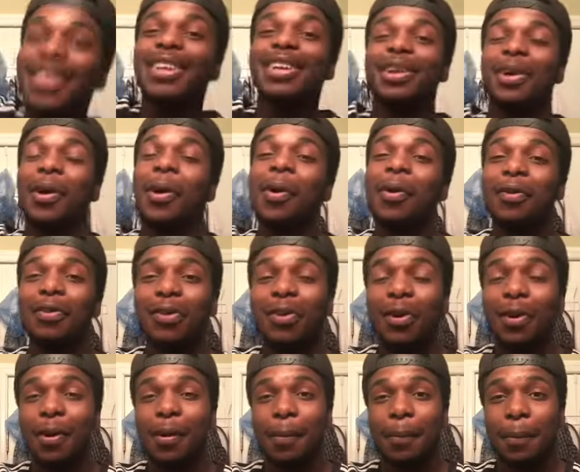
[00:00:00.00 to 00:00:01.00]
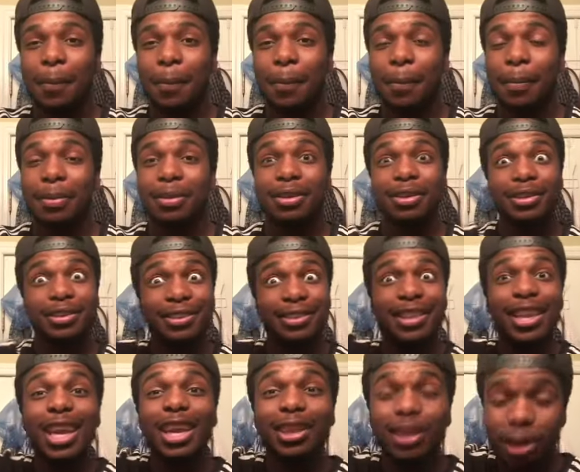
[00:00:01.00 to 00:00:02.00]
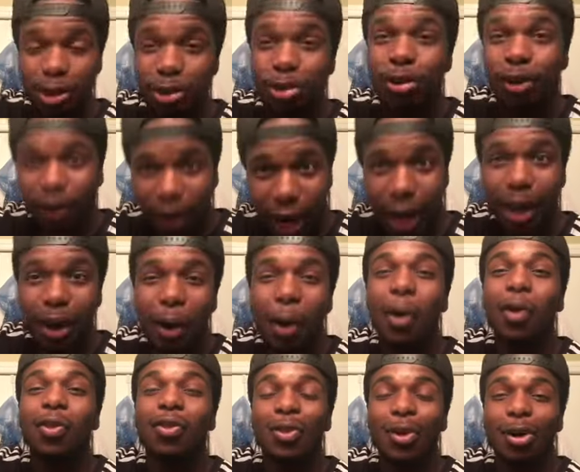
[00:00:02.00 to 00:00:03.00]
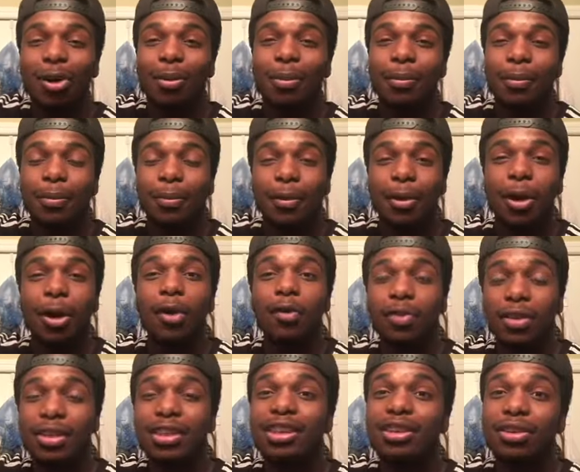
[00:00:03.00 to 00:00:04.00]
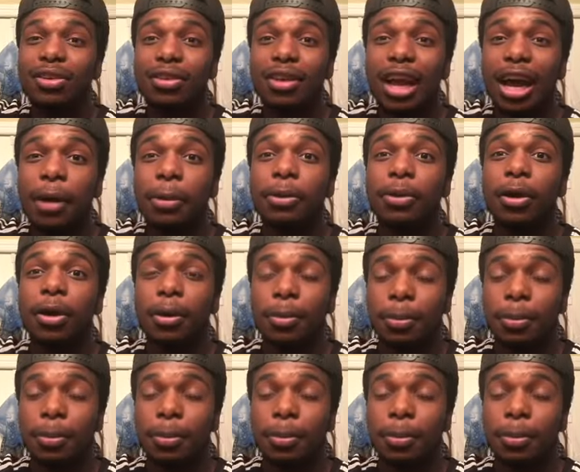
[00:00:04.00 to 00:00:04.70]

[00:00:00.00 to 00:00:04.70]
it on top, sticked it right on top of the teacher's laptop.